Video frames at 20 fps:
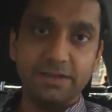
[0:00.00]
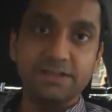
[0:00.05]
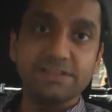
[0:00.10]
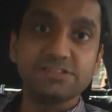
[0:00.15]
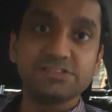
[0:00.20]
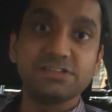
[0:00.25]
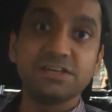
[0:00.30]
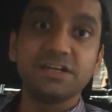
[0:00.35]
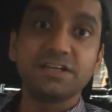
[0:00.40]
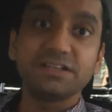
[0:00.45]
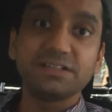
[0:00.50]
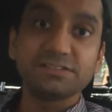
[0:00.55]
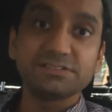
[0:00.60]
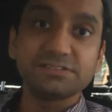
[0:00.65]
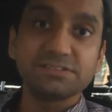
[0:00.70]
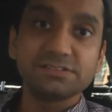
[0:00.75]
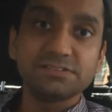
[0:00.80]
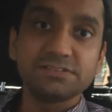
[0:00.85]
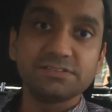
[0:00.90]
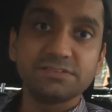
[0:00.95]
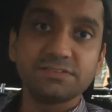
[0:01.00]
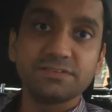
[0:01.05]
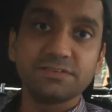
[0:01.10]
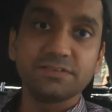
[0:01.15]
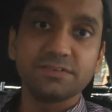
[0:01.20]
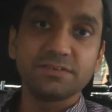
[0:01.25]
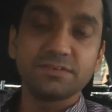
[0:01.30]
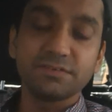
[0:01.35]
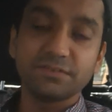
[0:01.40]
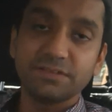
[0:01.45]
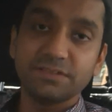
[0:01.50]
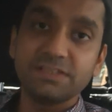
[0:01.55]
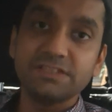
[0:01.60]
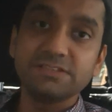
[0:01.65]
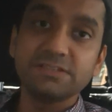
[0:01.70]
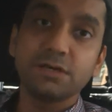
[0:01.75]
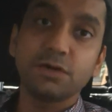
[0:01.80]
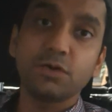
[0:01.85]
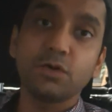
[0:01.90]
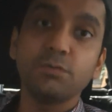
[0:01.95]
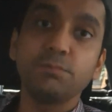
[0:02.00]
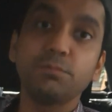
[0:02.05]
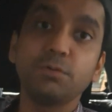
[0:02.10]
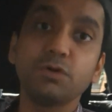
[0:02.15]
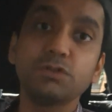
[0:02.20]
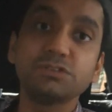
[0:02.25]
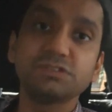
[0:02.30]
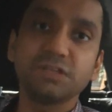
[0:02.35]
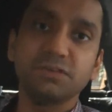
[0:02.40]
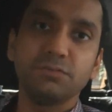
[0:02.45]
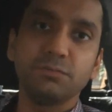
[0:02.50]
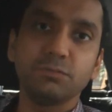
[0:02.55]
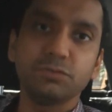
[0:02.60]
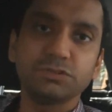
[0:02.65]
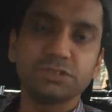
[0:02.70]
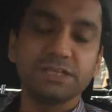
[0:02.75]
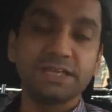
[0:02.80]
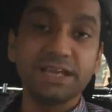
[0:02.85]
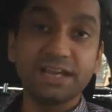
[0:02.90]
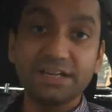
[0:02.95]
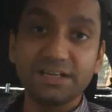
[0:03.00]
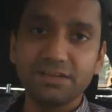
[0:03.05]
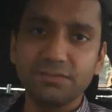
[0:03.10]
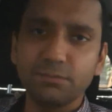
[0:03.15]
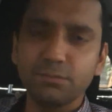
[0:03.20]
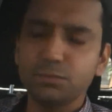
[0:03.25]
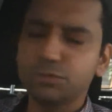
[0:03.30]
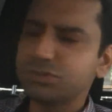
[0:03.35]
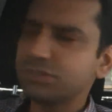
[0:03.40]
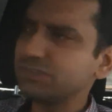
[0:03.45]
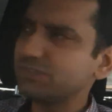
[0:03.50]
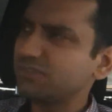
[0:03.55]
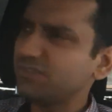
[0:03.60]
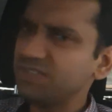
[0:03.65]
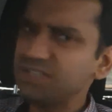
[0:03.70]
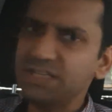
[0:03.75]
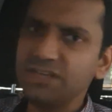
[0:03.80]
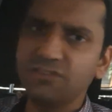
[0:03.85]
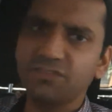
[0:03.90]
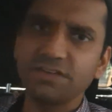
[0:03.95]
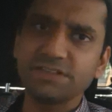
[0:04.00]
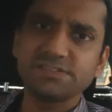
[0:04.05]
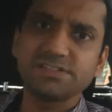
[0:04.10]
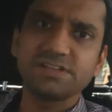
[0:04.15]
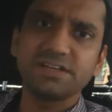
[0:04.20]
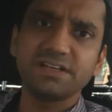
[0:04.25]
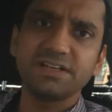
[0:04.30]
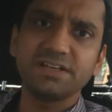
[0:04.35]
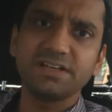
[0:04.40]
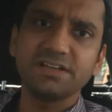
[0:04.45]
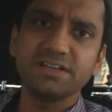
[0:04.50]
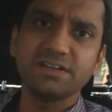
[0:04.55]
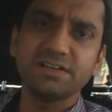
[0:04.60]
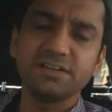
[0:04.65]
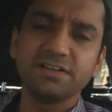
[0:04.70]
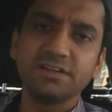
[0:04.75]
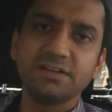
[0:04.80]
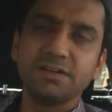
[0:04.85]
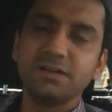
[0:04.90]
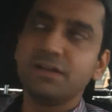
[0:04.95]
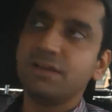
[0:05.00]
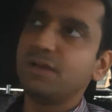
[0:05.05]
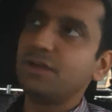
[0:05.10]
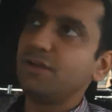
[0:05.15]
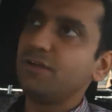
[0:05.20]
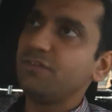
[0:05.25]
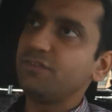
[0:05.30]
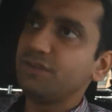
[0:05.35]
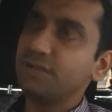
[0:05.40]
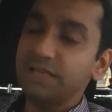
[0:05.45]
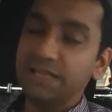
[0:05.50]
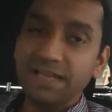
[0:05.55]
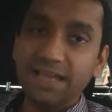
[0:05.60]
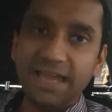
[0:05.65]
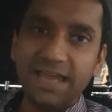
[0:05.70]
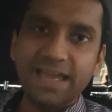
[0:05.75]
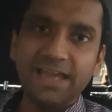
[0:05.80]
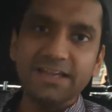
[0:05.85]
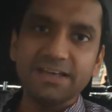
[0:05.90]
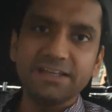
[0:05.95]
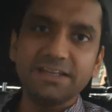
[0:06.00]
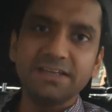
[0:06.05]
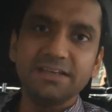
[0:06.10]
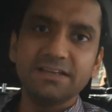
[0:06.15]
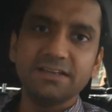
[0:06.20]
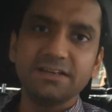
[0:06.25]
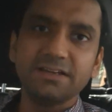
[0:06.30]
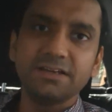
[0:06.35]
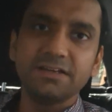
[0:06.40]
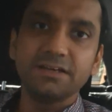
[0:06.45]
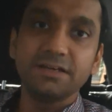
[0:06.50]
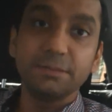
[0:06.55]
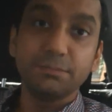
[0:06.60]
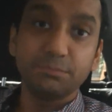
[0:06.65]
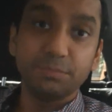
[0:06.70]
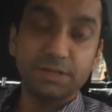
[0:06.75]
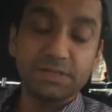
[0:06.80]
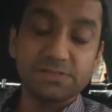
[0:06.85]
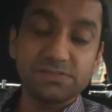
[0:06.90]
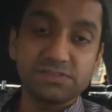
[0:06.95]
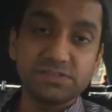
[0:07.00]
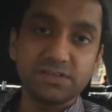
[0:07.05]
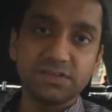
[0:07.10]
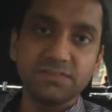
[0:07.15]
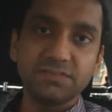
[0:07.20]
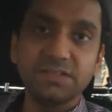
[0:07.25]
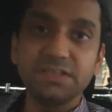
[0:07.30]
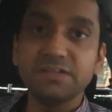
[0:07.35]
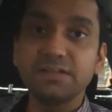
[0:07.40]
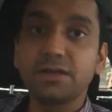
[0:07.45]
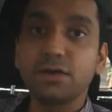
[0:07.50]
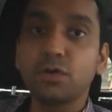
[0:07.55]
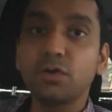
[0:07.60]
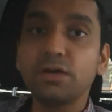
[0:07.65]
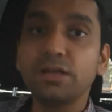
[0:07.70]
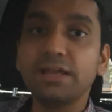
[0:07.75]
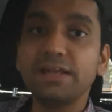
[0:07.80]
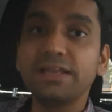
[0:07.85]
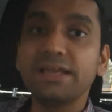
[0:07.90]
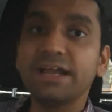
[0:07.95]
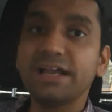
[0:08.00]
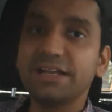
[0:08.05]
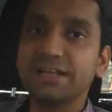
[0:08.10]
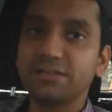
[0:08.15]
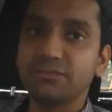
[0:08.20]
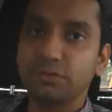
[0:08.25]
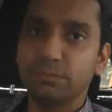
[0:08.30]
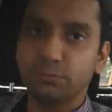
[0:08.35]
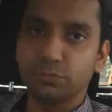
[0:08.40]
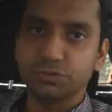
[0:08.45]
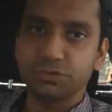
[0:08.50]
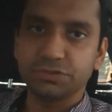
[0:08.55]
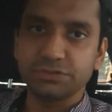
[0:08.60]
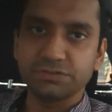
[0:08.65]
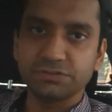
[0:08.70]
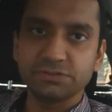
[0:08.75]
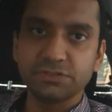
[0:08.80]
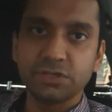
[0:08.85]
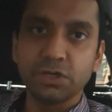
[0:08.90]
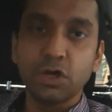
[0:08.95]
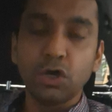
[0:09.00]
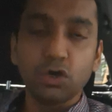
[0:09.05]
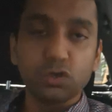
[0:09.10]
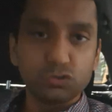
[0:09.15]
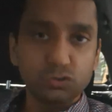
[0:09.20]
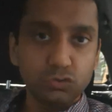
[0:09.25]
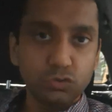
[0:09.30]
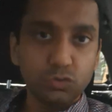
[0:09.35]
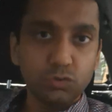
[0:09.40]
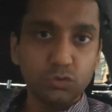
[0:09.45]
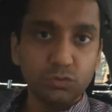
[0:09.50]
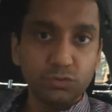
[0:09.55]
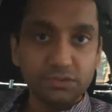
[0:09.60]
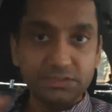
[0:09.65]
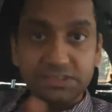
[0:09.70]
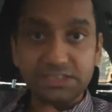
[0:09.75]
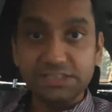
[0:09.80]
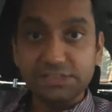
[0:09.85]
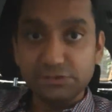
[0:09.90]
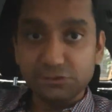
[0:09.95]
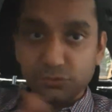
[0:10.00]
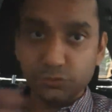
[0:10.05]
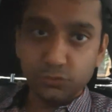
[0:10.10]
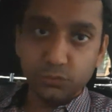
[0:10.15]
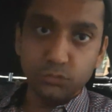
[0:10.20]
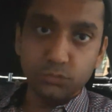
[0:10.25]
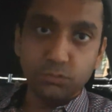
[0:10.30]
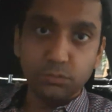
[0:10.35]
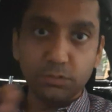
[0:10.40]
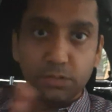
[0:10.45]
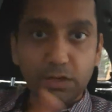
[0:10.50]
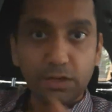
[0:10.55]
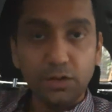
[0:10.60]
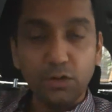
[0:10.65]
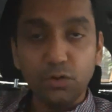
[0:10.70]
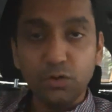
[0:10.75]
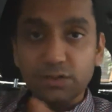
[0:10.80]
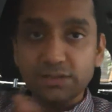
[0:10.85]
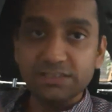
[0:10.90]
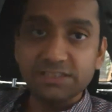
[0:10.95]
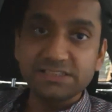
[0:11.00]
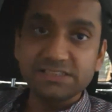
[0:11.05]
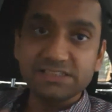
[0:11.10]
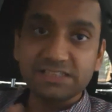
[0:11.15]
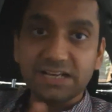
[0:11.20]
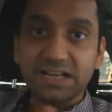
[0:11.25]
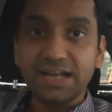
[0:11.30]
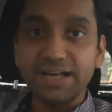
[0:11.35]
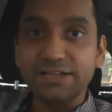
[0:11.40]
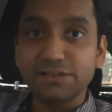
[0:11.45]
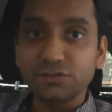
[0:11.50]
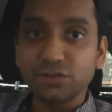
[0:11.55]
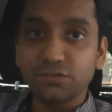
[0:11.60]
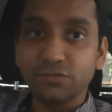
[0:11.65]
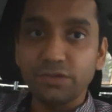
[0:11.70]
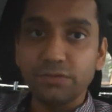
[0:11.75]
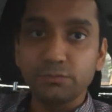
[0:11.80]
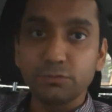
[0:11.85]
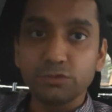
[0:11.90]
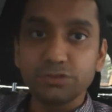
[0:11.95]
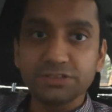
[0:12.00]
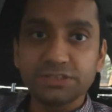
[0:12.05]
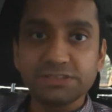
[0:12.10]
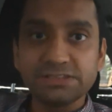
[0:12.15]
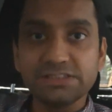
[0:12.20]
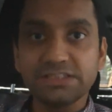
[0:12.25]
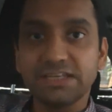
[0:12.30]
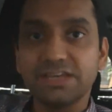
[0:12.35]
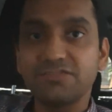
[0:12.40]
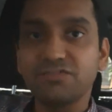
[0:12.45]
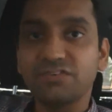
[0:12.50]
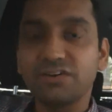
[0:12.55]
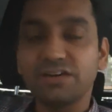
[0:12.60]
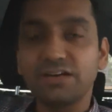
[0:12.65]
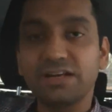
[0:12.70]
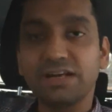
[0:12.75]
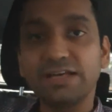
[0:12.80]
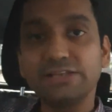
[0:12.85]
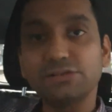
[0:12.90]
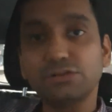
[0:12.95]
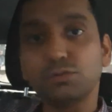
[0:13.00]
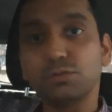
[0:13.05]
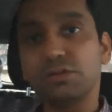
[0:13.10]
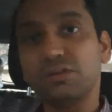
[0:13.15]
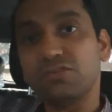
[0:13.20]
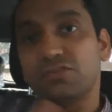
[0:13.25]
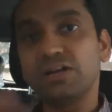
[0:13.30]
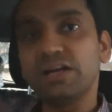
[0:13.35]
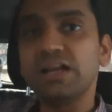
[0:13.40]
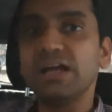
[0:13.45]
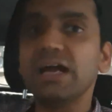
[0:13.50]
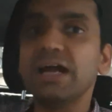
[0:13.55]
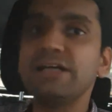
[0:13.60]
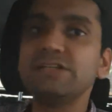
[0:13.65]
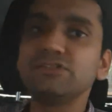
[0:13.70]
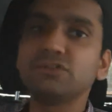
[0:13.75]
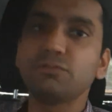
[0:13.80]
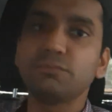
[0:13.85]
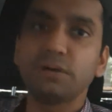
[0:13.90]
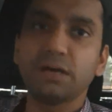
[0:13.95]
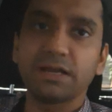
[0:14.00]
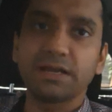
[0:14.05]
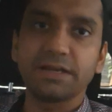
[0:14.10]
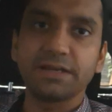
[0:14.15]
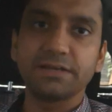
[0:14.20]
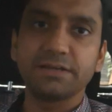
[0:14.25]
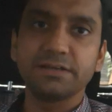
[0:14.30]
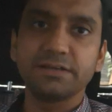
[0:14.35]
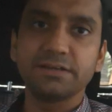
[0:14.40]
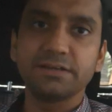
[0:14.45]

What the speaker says: status. These are all positive emotions. Negative emotions, feeling frustrated, feeling angry, depressed, these are all negative emotions. So all these kinds of emotions give rise to different kinds of market,